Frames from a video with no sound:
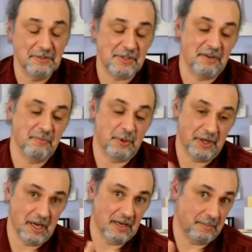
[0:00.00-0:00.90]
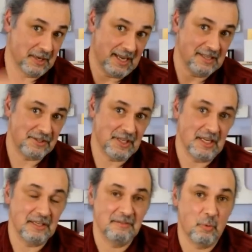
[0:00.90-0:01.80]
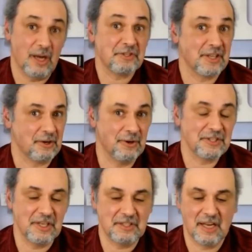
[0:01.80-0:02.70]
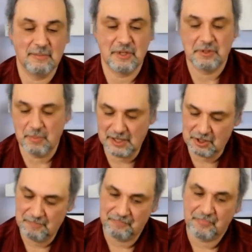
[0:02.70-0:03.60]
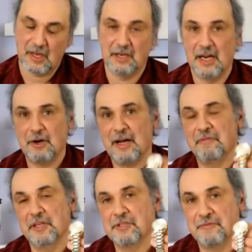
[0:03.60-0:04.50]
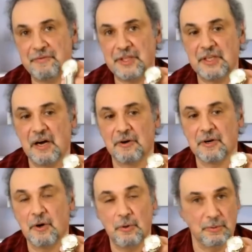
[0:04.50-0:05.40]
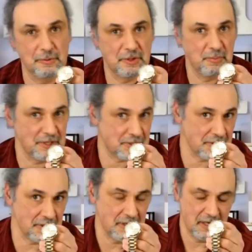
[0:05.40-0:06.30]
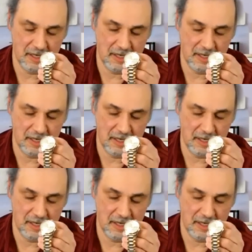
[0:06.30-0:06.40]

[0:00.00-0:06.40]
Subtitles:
Instead of putting it up against a watch that costs 8 times as much, I now have this $50 Holuns Mister